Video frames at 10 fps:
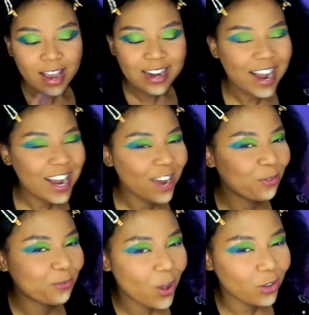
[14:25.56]
I had
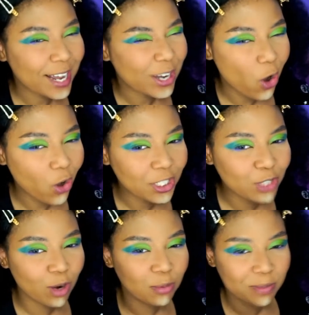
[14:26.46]
felt like all these
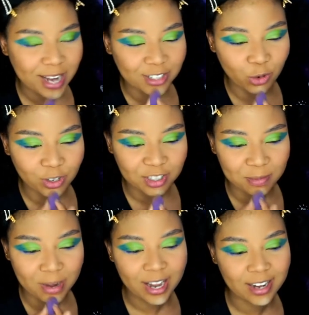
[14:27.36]
rubber bands going into
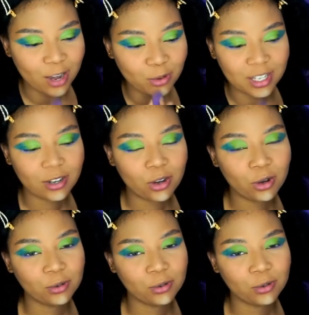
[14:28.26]
my head and I was like, oh